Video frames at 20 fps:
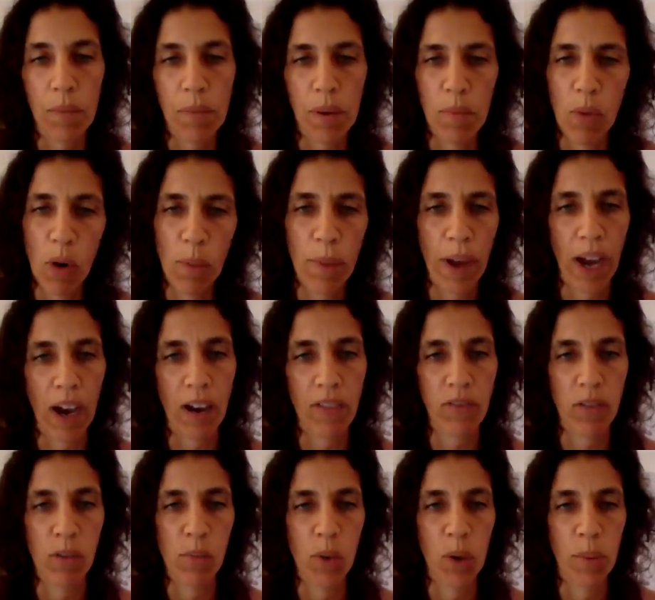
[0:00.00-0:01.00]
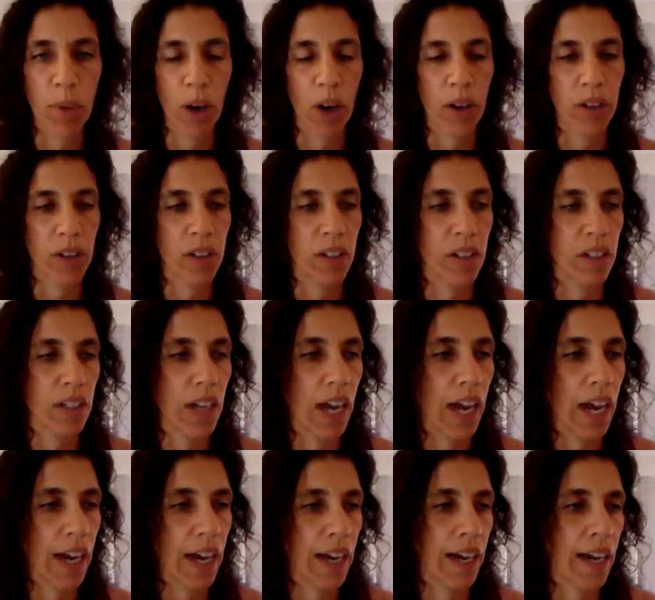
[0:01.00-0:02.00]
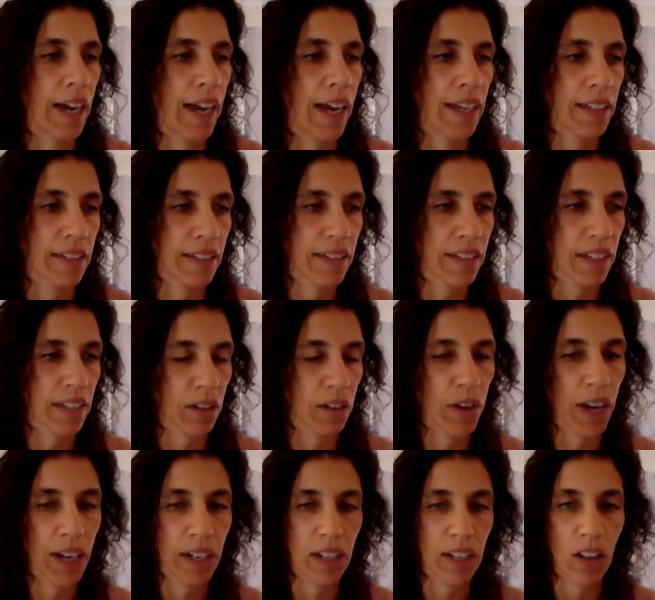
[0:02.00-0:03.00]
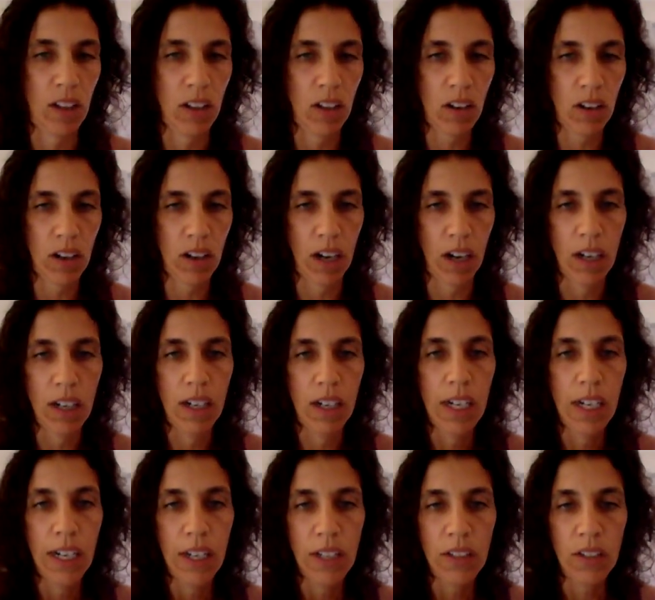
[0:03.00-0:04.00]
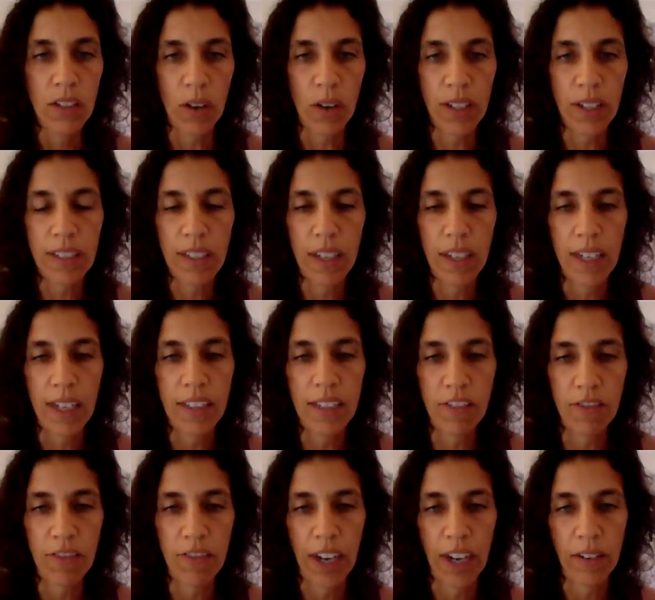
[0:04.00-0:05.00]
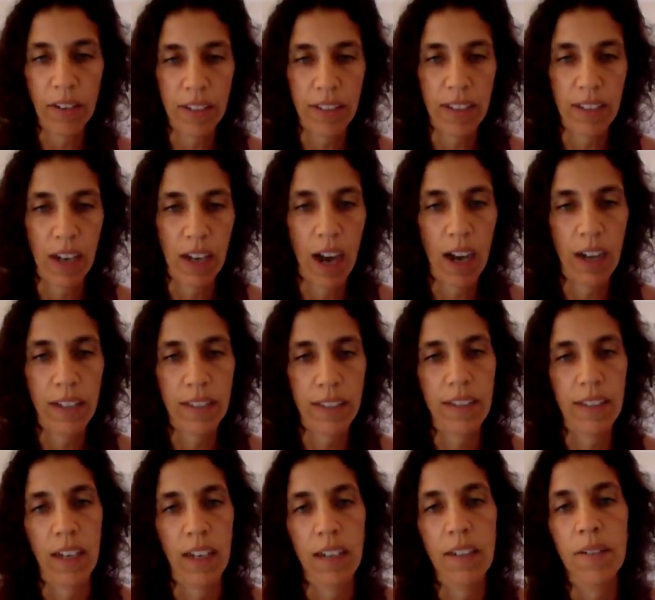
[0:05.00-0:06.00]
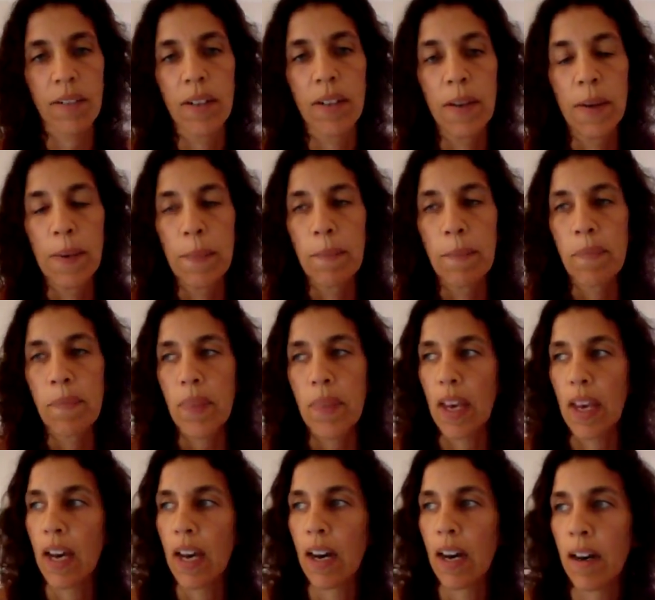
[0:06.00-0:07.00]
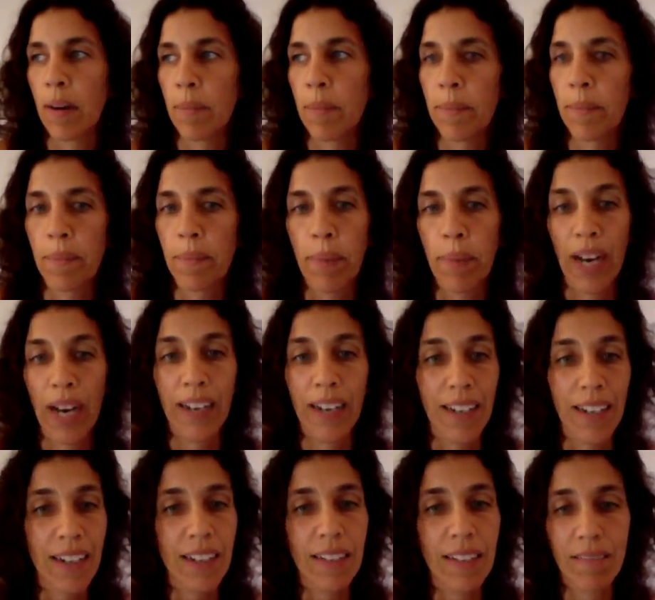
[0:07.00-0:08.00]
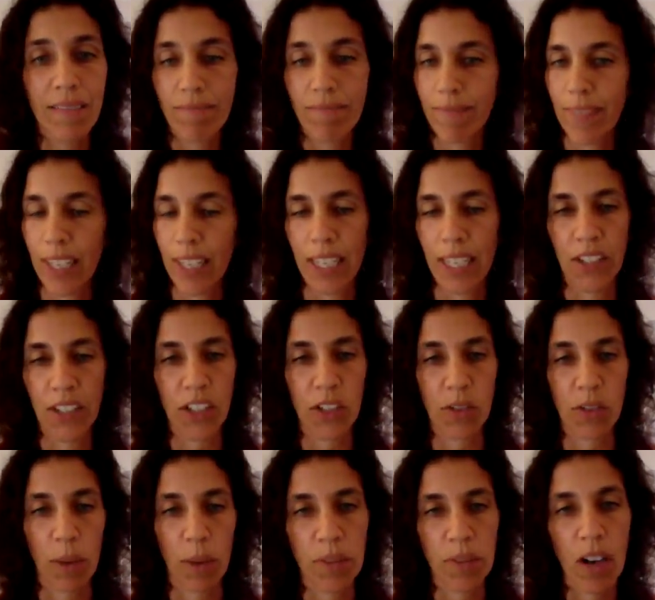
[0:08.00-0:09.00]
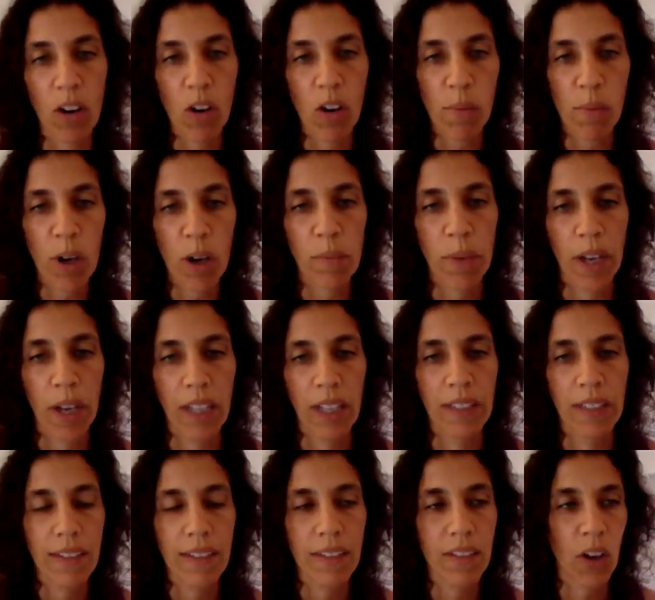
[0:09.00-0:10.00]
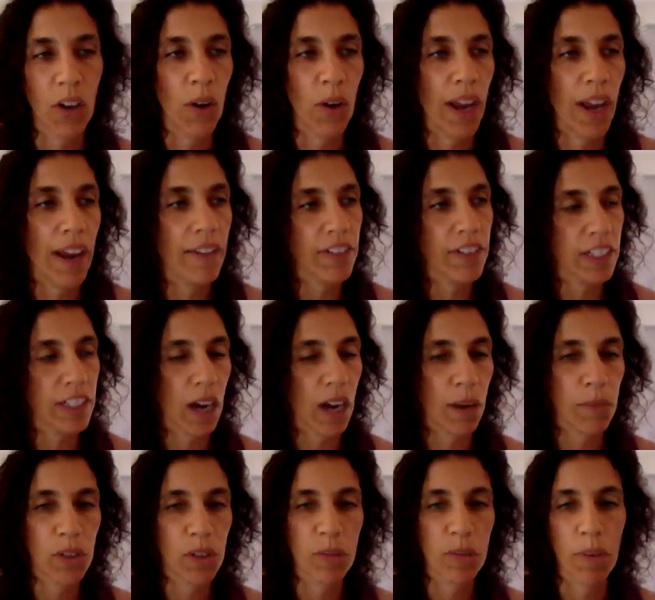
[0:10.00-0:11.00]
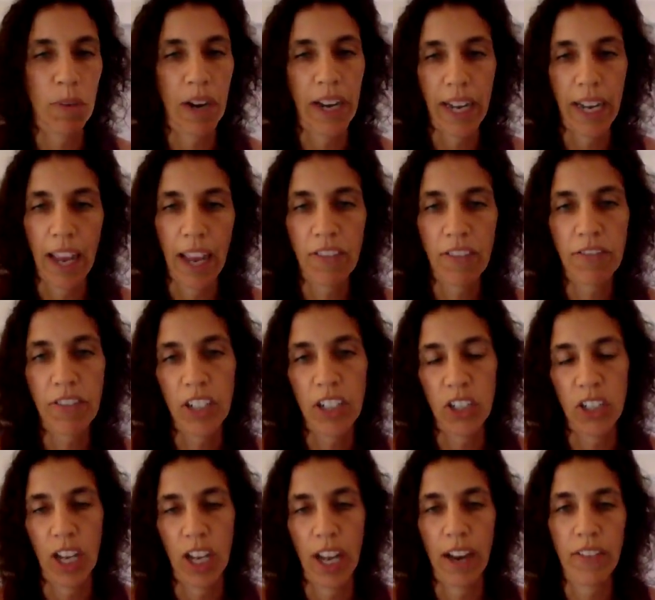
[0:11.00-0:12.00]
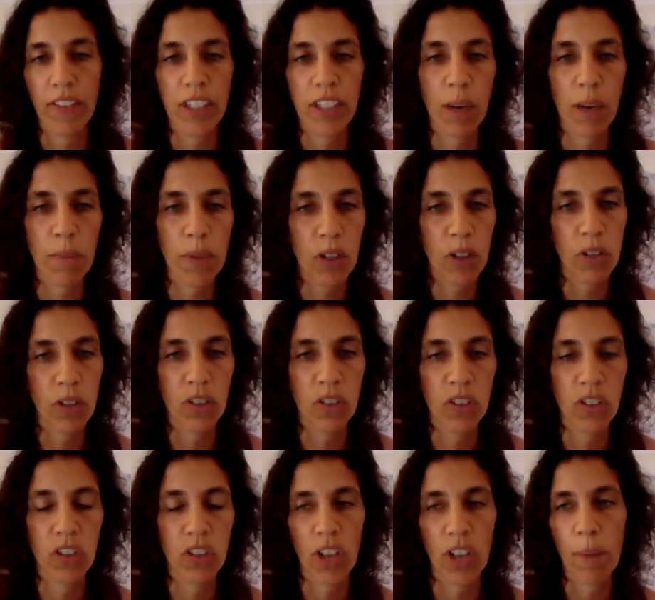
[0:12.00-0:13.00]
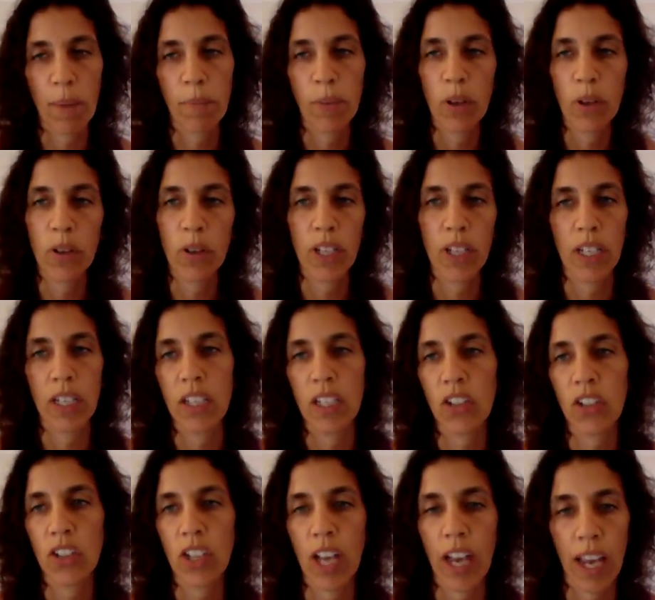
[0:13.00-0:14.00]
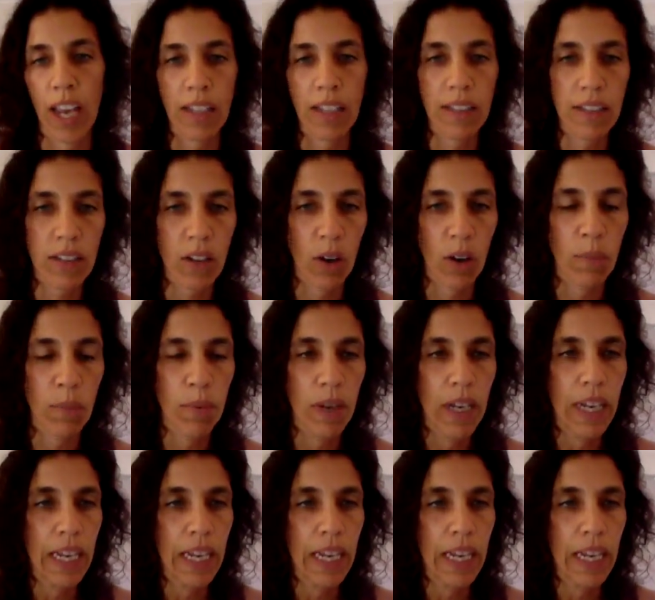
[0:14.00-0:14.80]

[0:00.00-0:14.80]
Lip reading: be more powerful, more potent, and stick around a lot longer. So it's a fragrance enhancer, but it disrupts our hormone balance. So every time you spray an air freshener, every time you use shampoo, conditioner, hand soap,